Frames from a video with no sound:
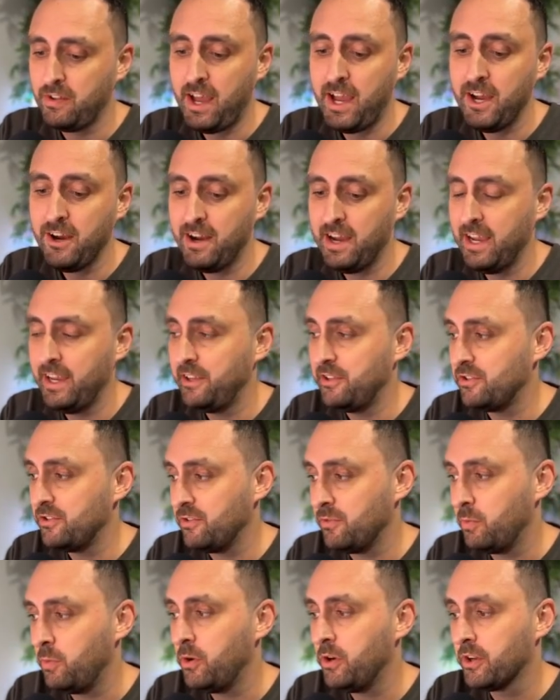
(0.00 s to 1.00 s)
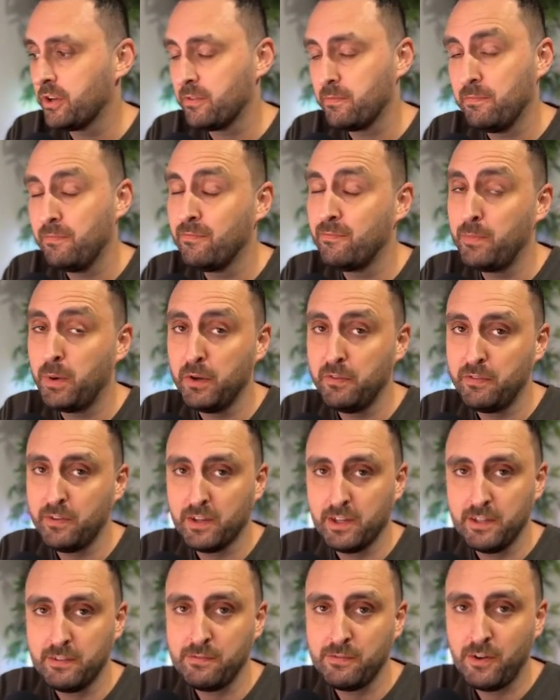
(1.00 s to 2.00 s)
AI agents work
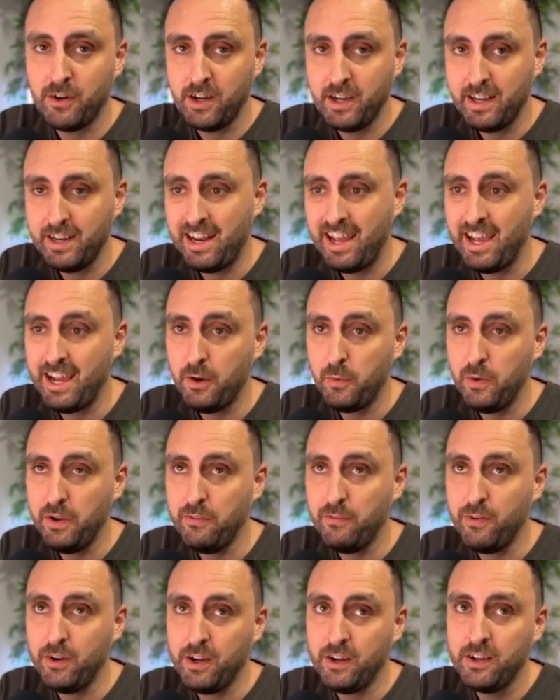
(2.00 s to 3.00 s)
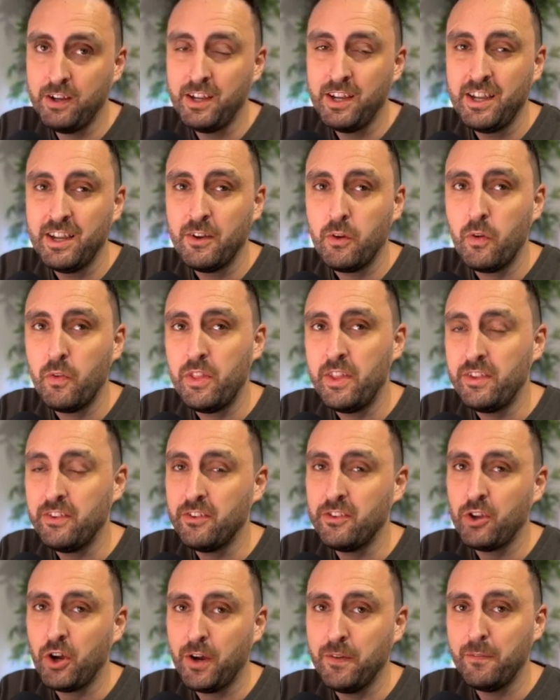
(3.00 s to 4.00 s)
perfectly fine. However, there's
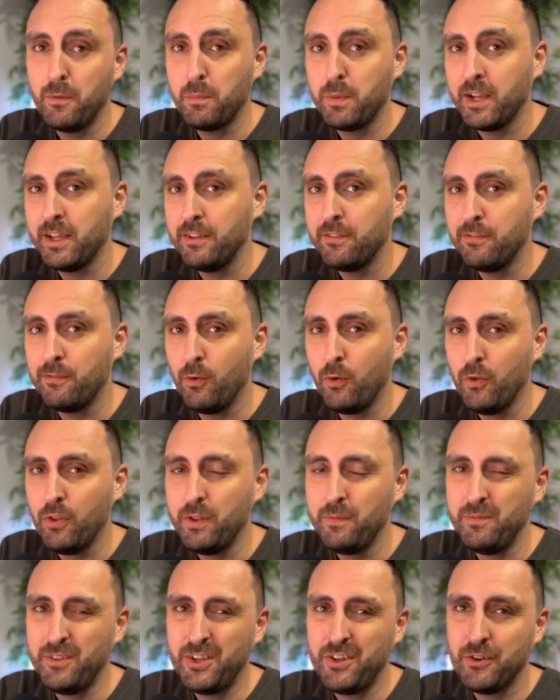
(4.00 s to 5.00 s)
a time and place for them.